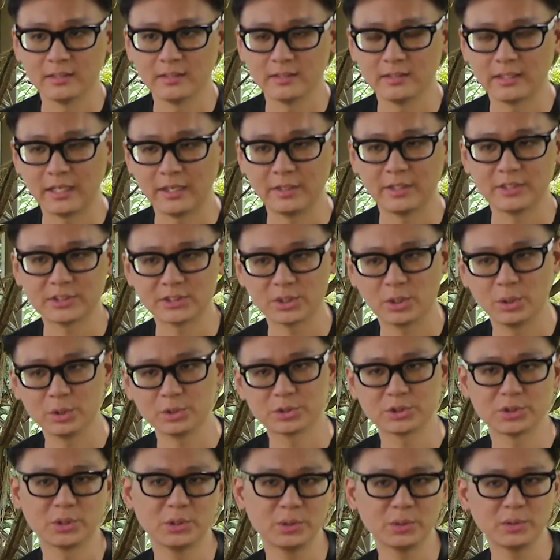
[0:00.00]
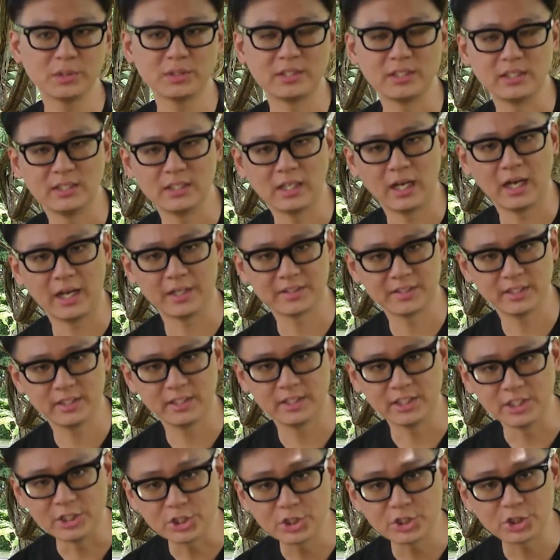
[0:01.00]
There is also the other
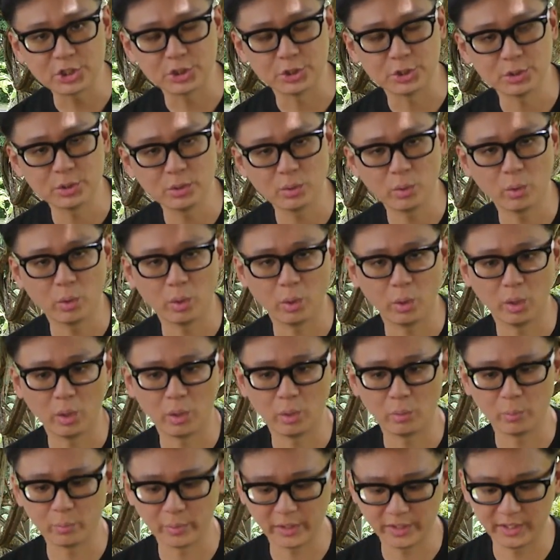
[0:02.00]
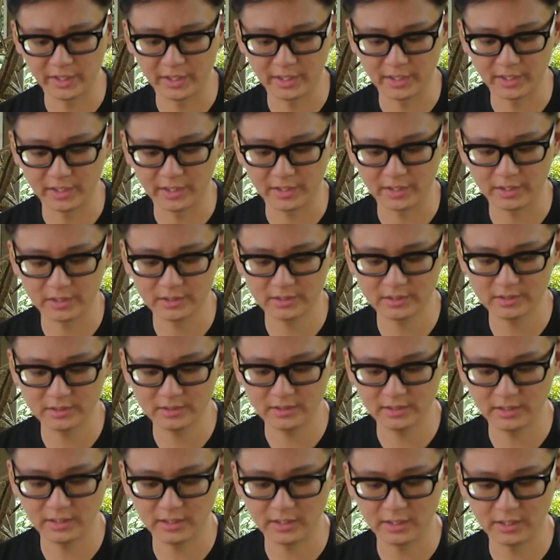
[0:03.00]
issue with
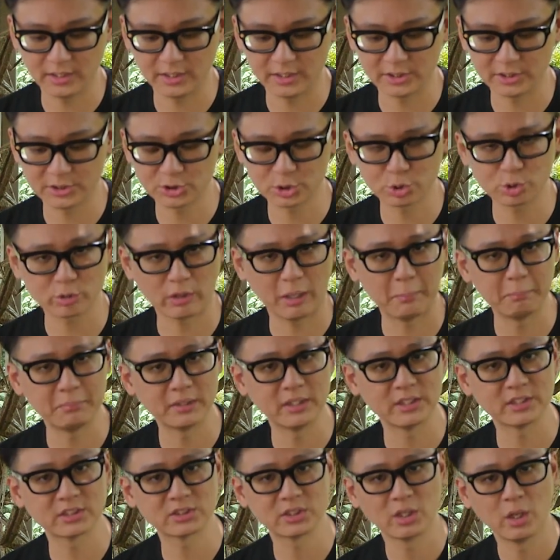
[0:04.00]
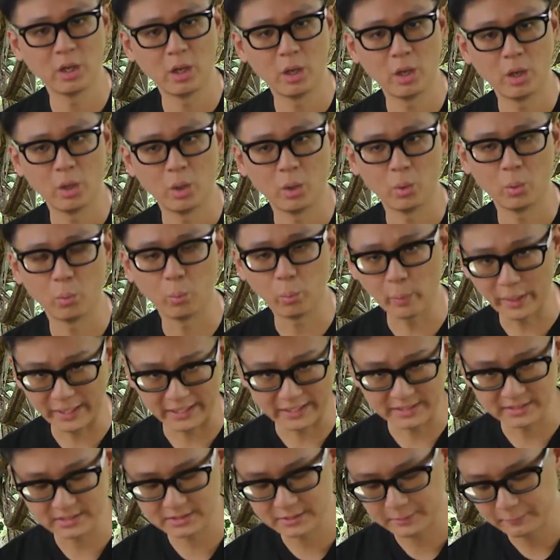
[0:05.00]
the Scrambler's
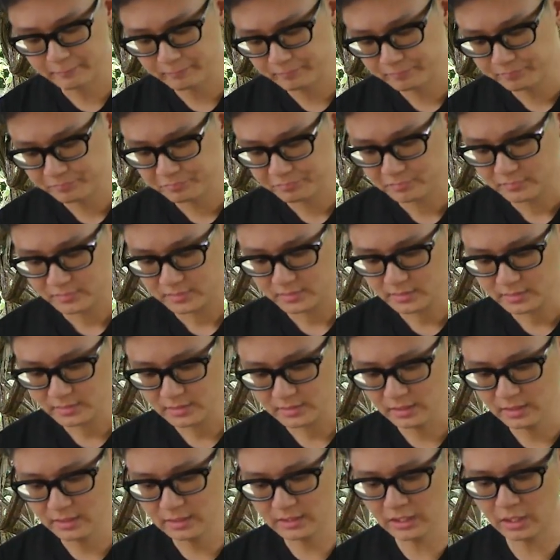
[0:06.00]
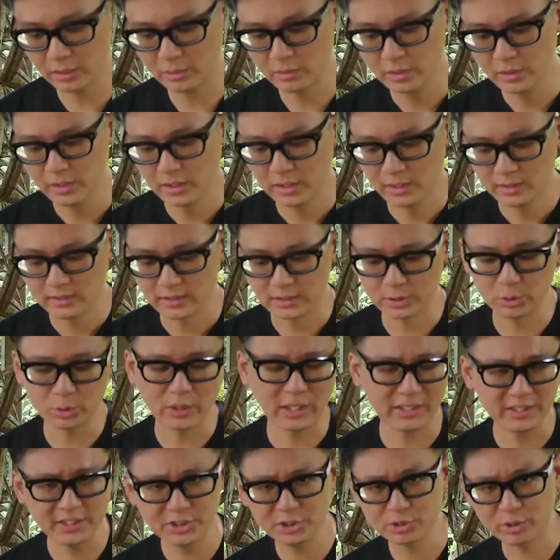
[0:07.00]
weight. Now, the
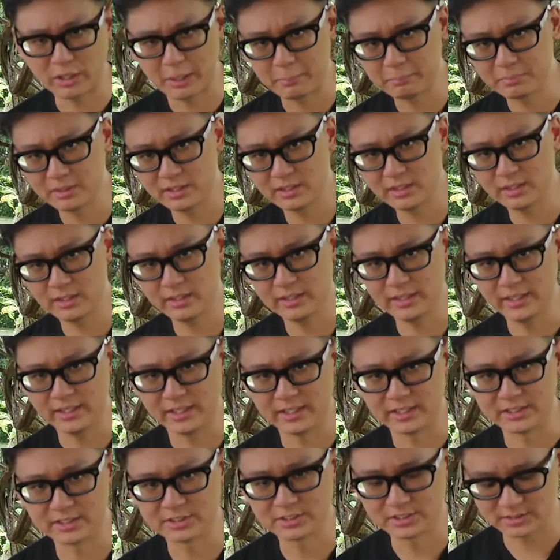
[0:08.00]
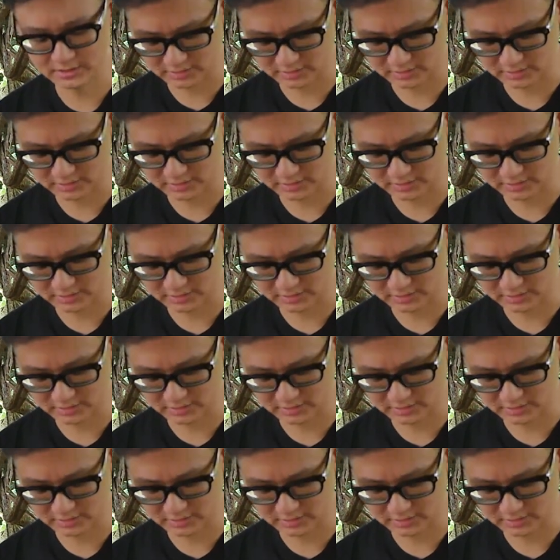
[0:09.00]
Ducati Scrambler is